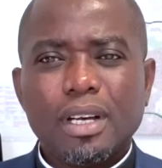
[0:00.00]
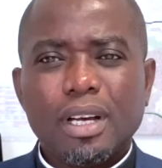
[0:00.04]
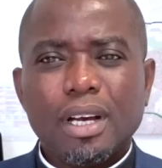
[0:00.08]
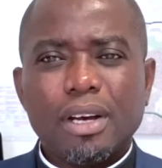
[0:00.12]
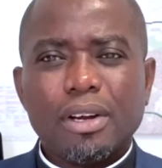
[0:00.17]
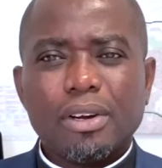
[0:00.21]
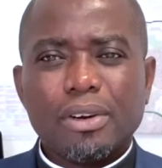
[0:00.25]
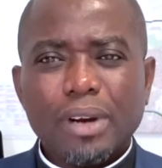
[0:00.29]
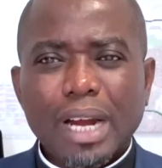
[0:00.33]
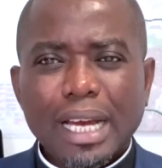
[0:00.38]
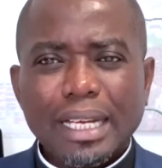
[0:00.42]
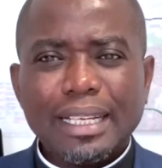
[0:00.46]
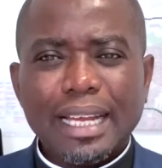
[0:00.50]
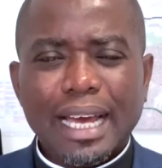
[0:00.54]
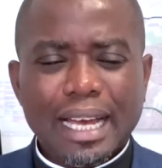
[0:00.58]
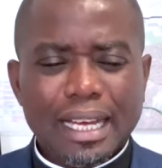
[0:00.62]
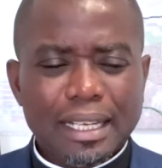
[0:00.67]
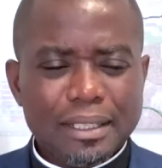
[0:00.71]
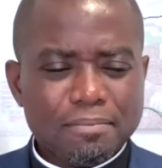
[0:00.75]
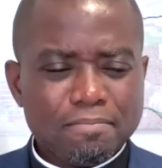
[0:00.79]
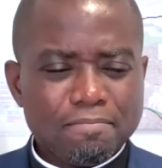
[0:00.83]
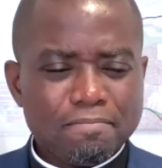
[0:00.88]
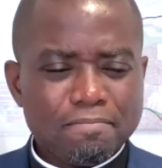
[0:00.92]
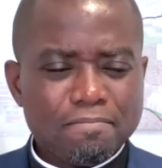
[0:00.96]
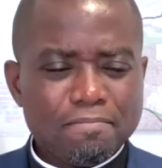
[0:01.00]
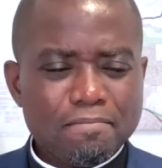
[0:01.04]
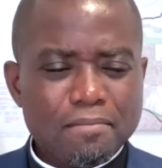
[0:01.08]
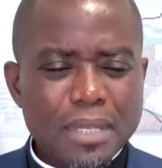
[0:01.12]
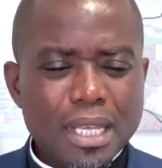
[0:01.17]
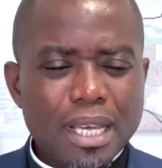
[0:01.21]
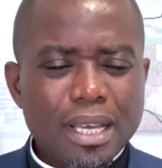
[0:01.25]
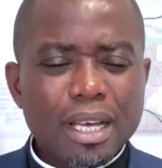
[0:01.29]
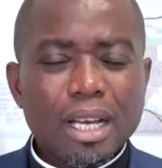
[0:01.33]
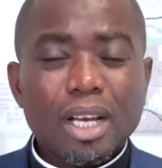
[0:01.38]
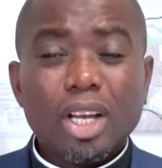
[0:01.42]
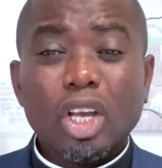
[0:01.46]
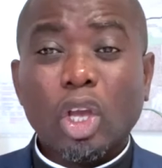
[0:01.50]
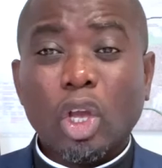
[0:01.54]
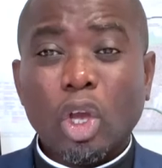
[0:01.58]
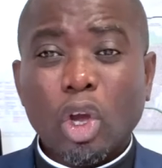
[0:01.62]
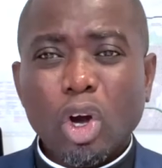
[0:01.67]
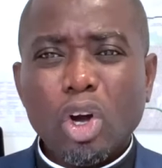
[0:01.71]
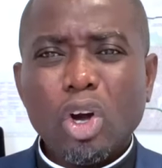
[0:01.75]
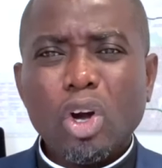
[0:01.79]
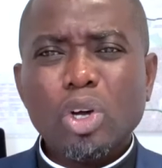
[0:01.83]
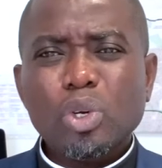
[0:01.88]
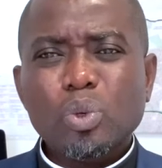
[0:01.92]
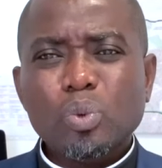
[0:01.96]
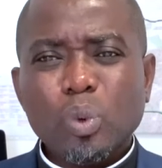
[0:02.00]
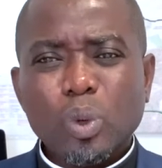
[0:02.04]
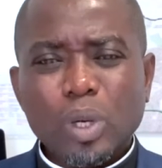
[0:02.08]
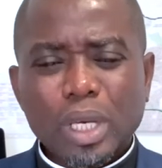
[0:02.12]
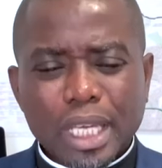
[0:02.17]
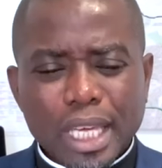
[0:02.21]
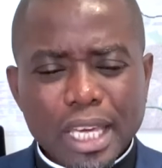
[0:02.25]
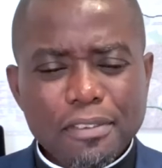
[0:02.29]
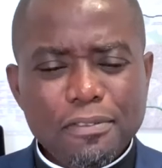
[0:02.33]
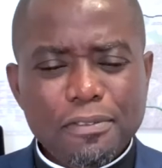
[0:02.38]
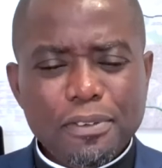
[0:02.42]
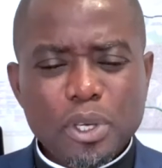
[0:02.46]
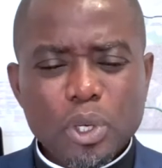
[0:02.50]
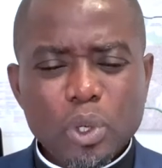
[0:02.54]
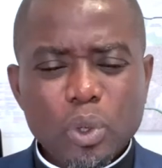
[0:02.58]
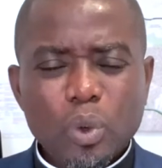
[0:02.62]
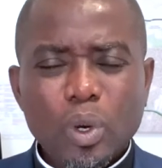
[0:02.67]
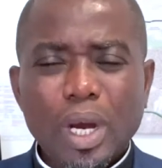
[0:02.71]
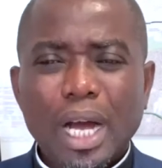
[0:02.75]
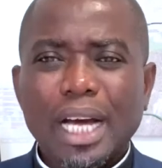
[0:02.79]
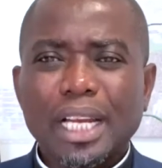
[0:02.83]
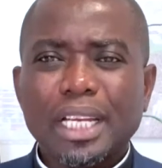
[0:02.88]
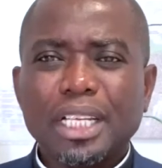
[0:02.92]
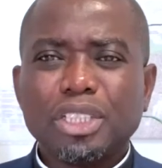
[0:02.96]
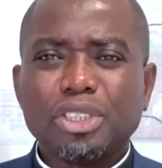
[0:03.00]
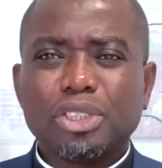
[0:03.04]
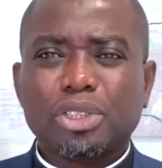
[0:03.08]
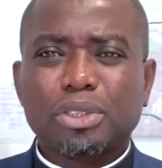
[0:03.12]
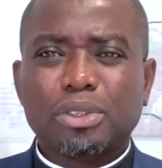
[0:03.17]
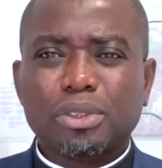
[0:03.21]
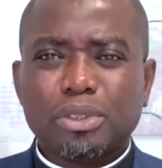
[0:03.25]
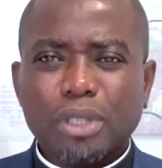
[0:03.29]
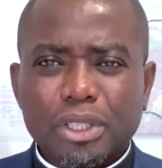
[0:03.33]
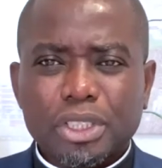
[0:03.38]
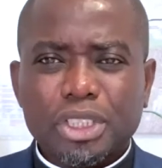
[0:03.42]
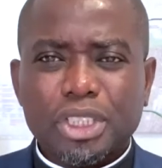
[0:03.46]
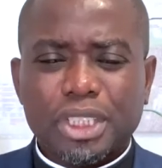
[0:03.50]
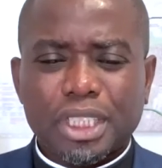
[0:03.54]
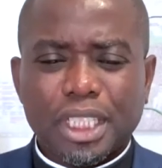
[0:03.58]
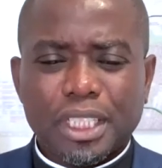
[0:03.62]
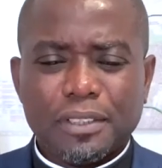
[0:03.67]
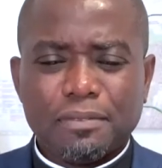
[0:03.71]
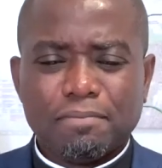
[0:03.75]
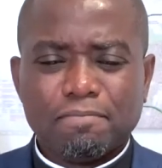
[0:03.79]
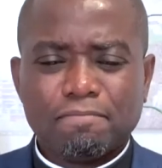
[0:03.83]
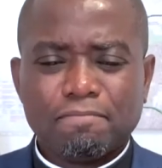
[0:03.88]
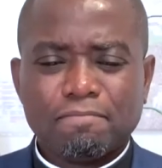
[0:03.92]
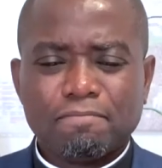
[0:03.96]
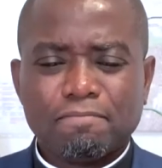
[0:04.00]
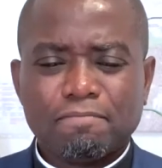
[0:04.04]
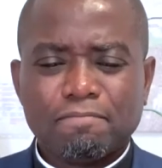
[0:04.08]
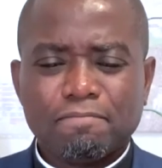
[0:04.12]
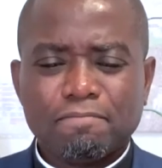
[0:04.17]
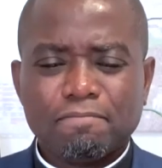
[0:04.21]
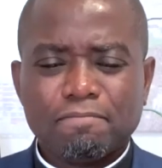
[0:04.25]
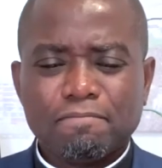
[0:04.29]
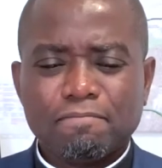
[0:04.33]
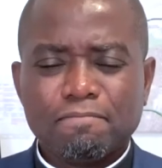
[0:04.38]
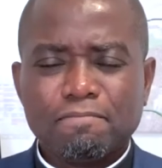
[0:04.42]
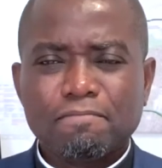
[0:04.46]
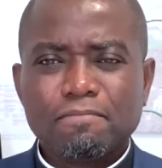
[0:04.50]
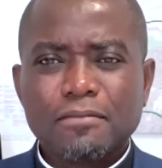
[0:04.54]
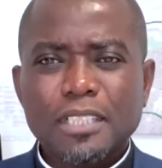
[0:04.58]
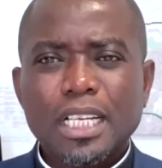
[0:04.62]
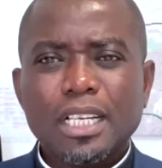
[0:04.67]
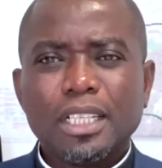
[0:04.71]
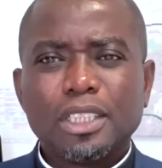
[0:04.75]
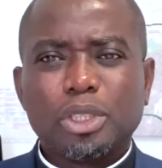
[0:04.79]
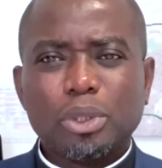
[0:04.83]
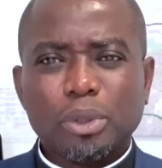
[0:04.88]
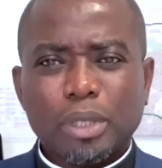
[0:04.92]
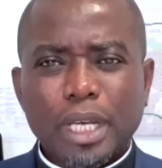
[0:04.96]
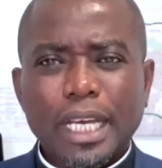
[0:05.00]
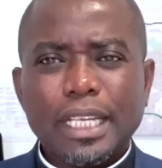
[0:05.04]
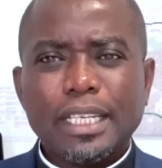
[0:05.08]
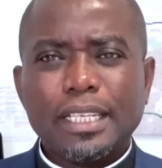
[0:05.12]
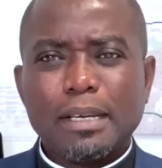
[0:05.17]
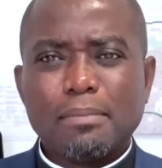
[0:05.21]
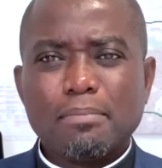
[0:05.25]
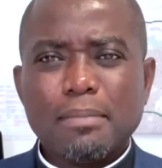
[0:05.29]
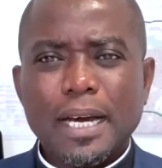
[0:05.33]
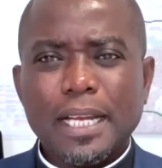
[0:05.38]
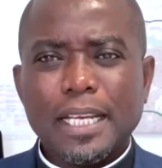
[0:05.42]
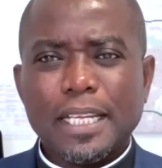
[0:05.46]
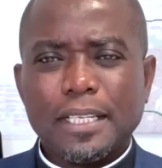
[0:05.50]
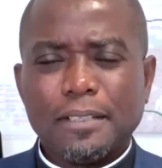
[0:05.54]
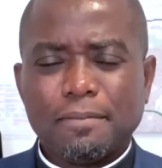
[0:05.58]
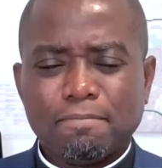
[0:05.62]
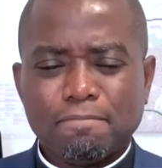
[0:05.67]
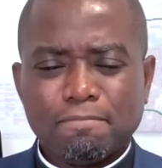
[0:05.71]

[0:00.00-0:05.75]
Rather, God will give you an instruction to get the money.